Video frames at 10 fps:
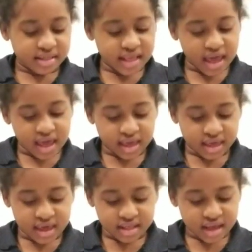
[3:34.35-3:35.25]
Dad,
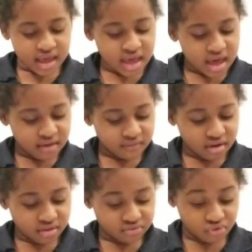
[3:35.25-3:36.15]
can I have
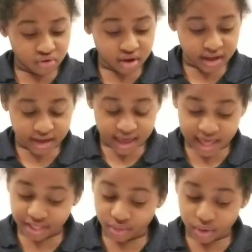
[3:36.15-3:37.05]
a,
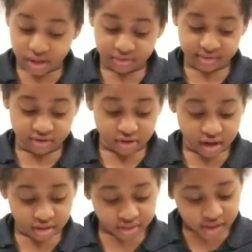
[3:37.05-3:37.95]
a LOL
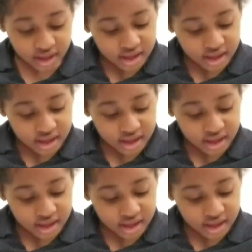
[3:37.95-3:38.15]
doll?